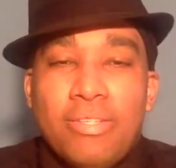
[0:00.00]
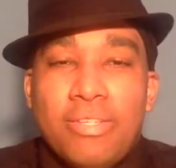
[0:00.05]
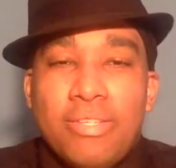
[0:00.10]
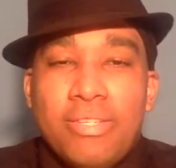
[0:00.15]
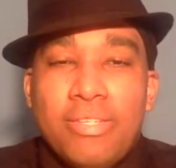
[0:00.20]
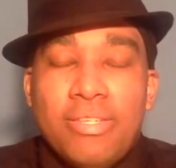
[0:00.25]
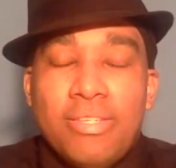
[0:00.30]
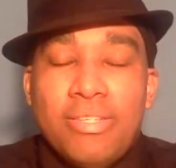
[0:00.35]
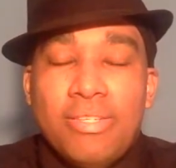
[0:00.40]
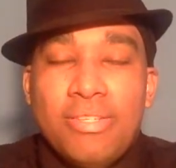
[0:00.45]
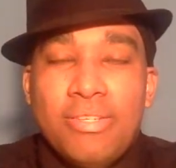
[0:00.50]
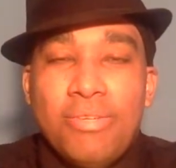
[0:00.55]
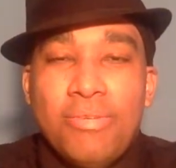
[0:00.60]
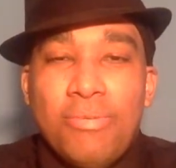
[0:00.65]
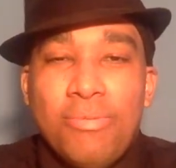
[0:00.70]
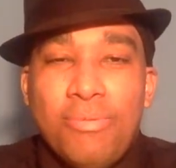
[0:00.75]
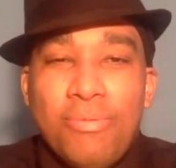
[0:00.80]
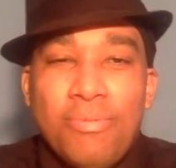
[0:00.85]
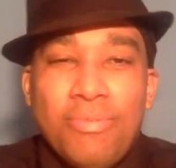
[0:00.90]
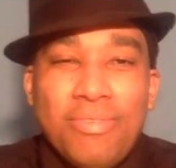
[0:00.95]
She's
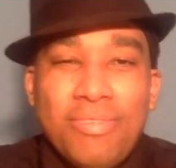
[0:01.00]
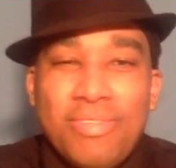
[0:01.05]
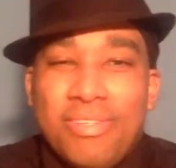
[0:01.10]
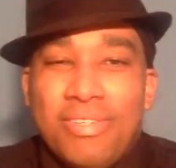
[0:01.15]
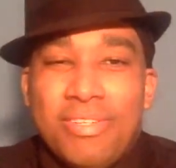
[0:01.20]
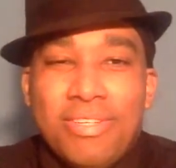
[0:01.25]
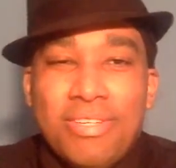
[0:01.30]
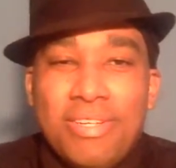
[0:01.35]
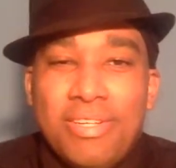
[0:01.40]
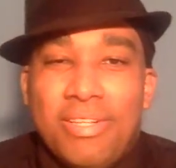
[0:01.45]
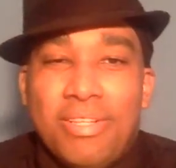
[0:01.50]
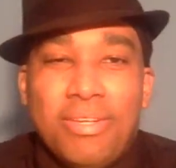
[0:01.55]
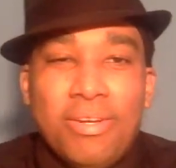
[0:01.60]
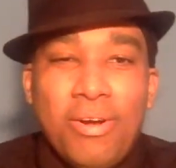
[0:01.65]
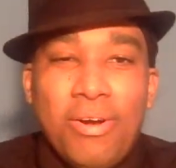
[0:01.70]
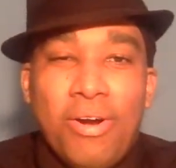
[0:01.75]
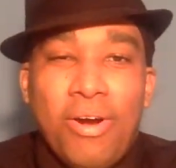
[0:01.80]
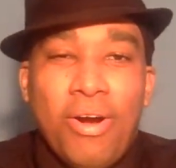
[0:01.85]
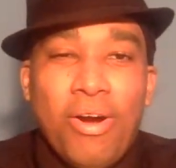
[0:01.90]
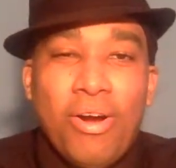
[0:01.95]
too
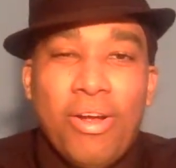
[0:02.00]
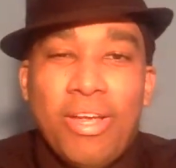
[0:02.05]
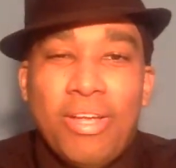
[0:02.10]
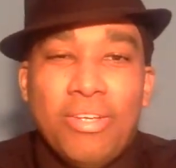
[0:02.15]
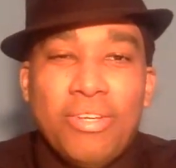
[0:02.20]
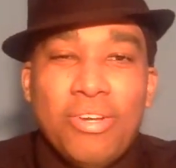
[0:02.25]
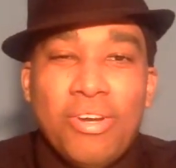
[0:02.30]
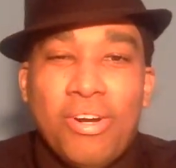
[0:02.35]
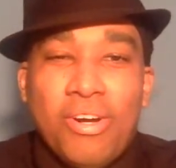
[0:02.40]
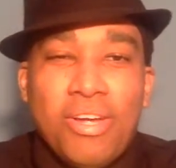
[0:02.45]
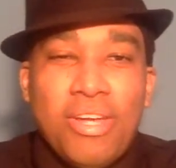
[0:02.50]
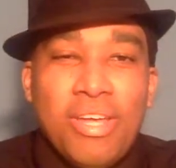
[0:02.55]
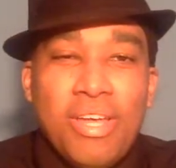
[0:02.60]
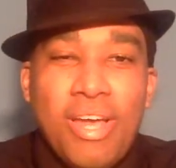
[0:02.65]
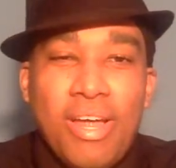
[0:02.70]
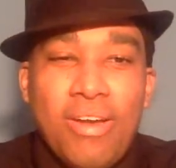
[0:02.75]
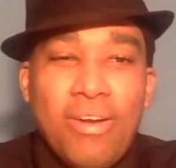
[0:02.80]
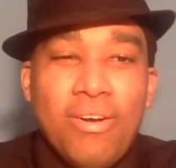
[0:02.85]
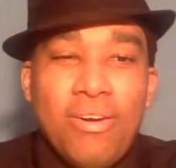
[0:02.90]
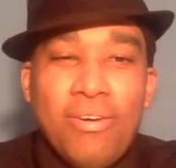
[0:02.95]
herky jerky.
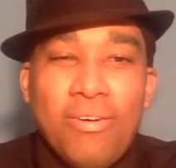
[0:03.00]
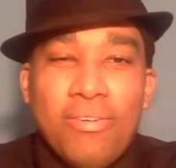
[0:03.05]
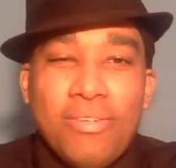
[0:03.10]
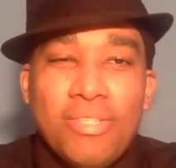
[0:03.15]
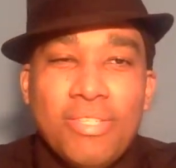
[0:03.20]
I don't know.